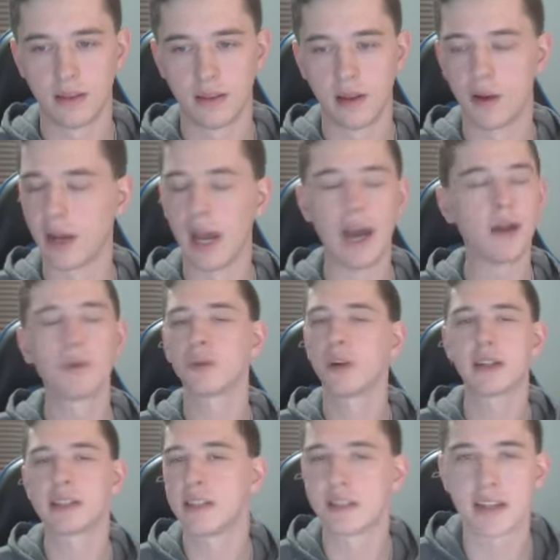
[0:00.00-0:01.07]
Okay, I don't
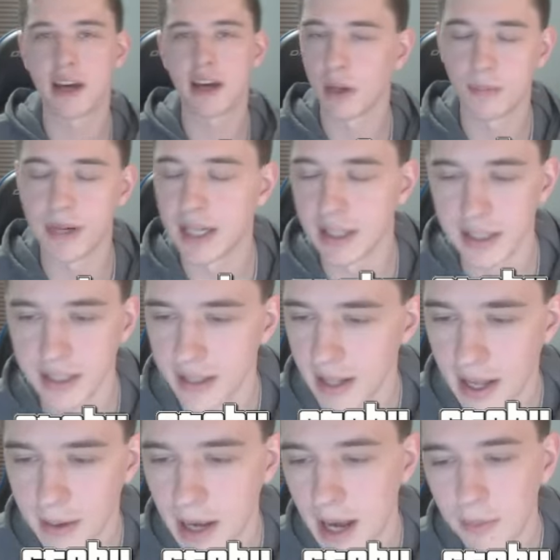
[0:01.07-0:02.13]
trust this autopilot.
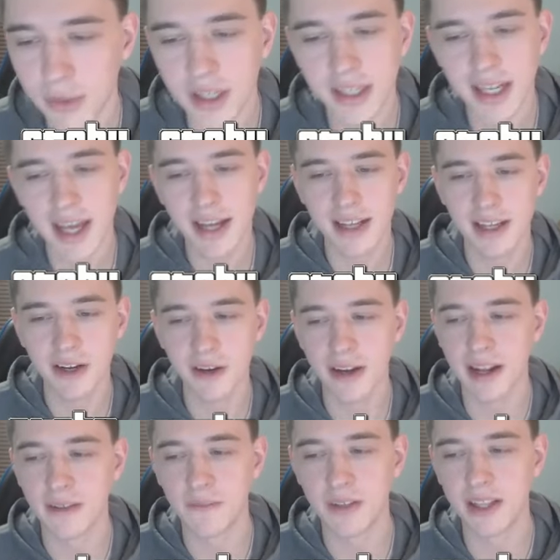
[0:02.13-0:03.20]
I I'm looking at it here
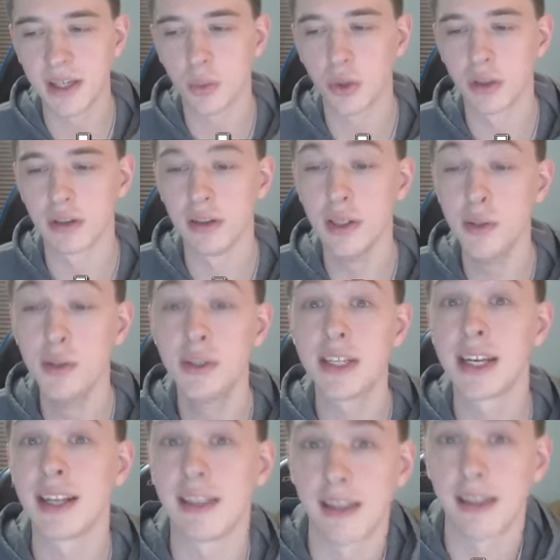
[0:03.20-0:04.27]
and I feel like we're
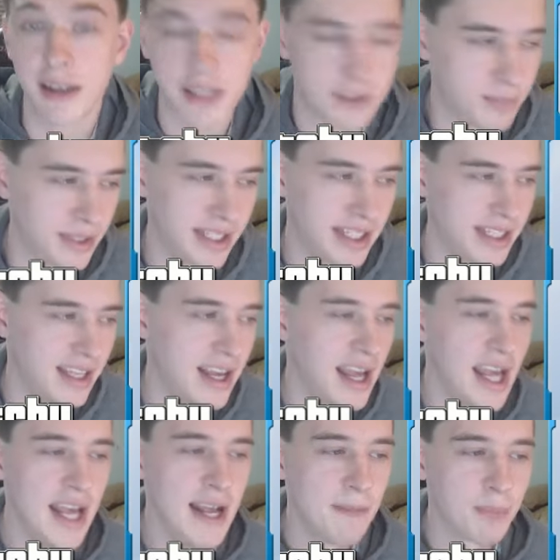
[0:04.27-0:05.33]
losing a lot of speed
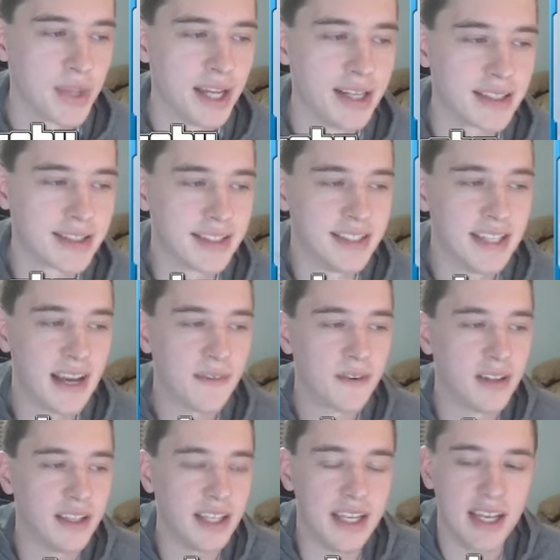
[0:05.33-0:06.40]
and it's
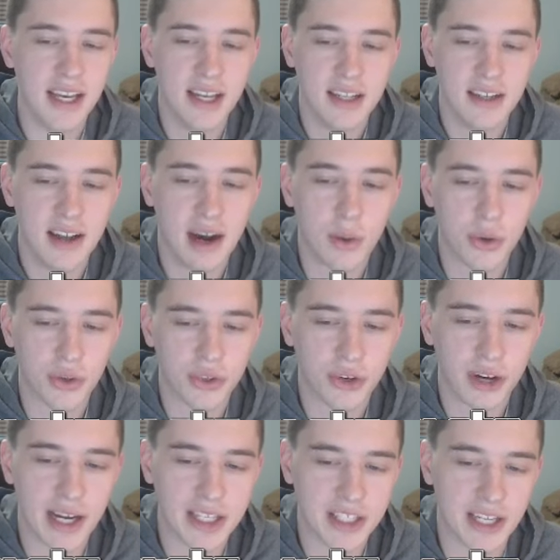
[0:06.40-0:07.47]
definitely not worth
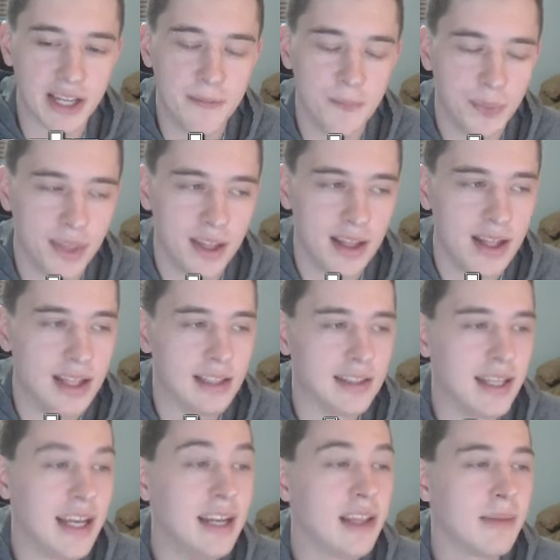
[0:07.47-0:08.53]
crashing.
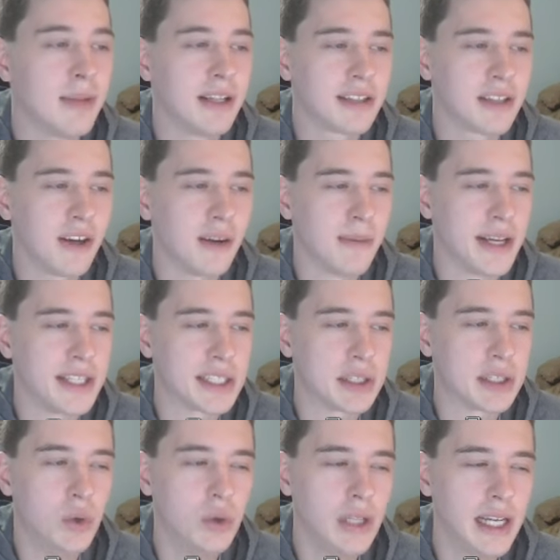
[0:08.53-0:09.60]
Land in the military base,
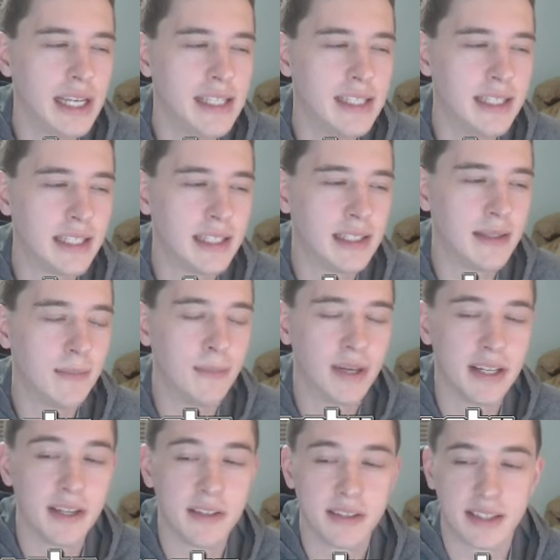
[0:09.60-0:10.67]
cool idea,
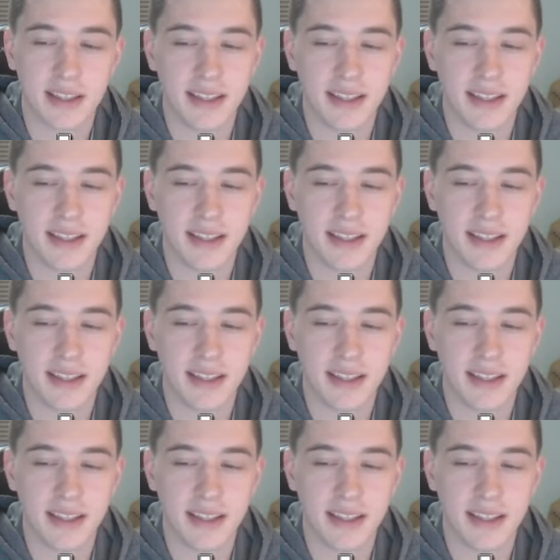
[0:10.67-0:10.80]
but here's the